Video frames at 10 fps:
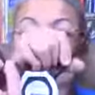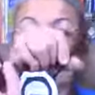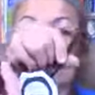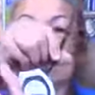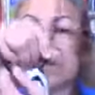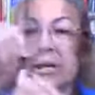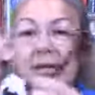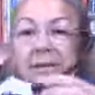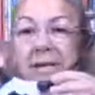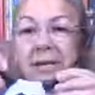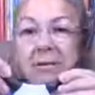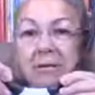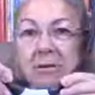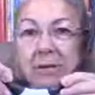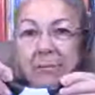well, what the heck is
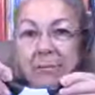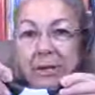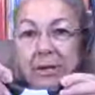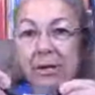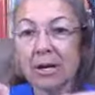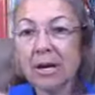that dumb thing?